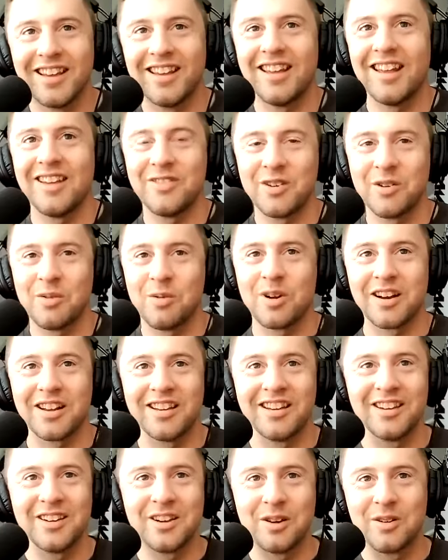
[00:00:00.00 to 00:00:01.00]
If you want
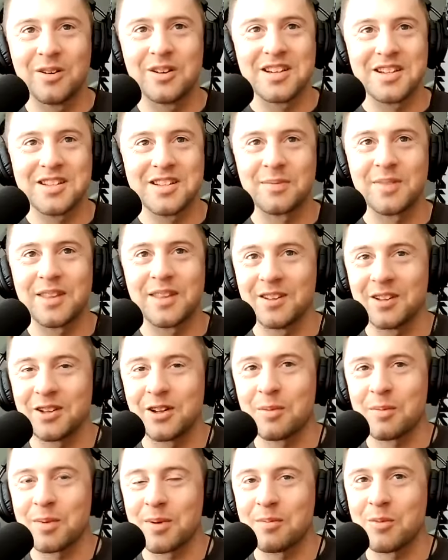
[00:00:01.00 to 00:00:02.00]
to go into something a
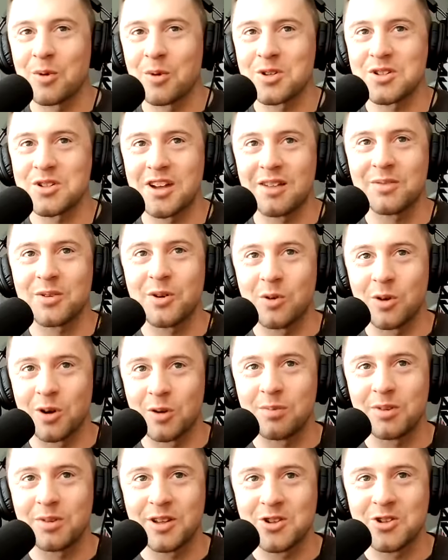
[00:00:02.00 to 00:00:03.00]
little bit more
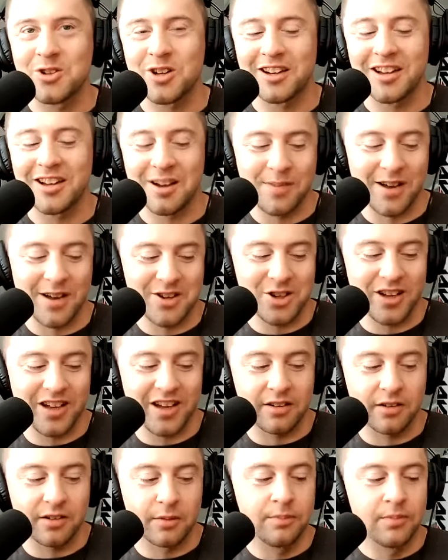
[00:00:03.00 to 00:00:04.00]
softcore, please check out my
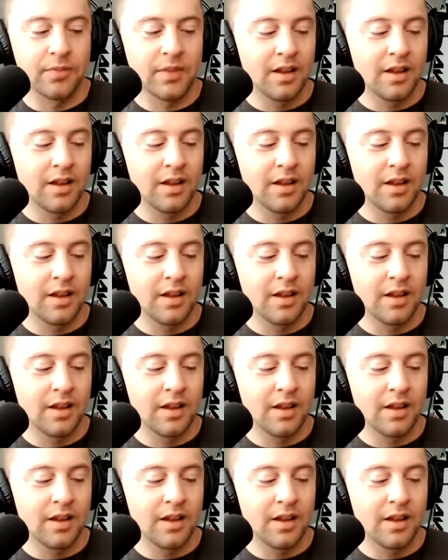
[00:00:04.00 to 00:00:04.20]
channel.